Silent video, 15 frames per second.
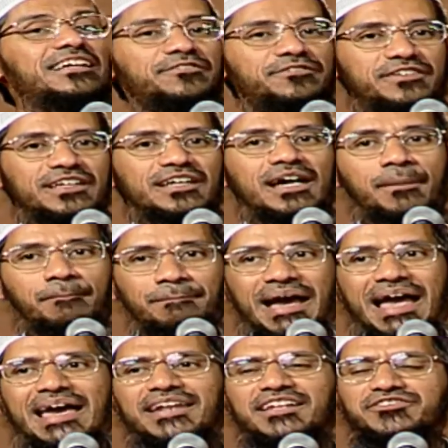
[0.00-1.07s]
gift.
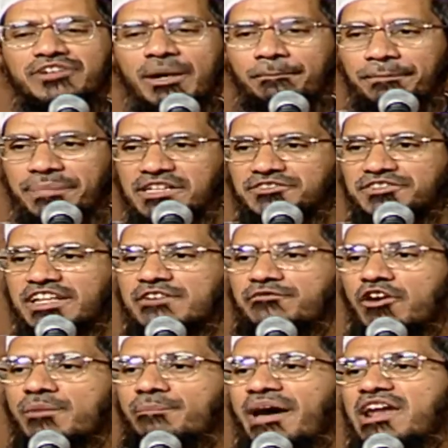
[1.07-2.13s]
Mahar is compulsory
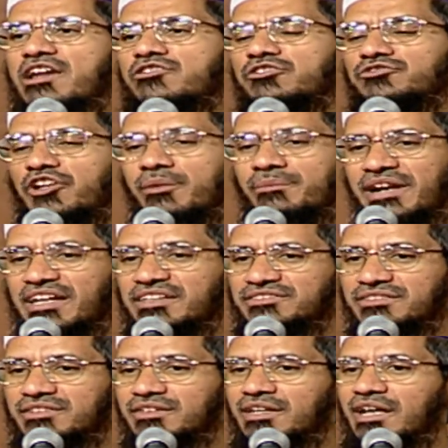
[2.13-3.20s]
for a marriage to solemnize.
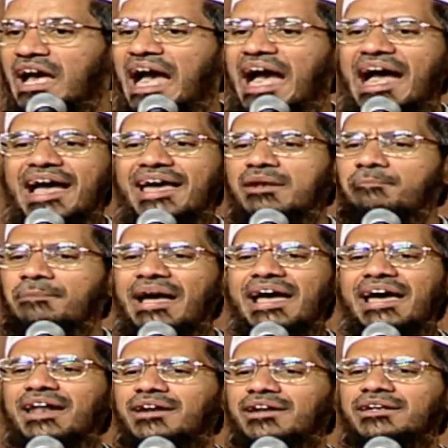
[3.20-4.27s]
And
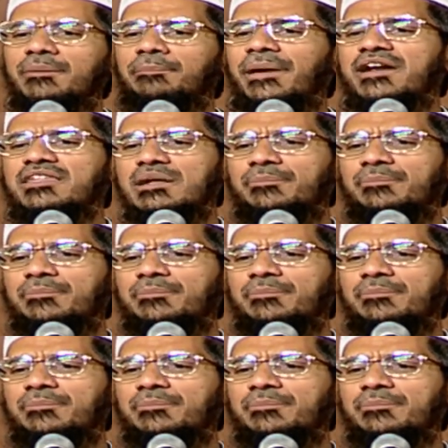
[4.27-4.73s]
mahar depends